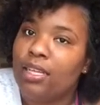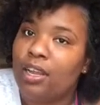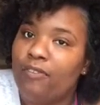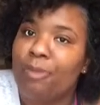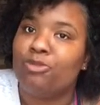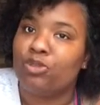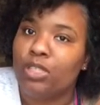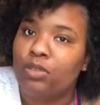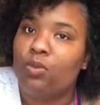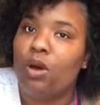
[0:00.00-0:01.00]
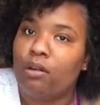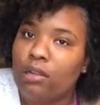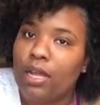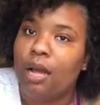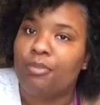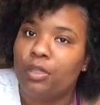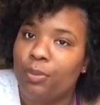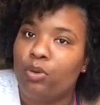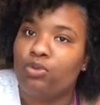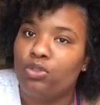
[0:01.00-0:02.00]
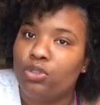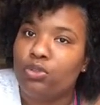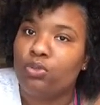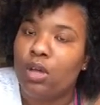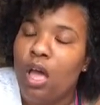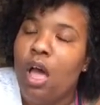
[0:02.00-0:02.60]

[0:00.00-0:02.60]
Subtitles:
and if I'm drinking water like I'm supposed to,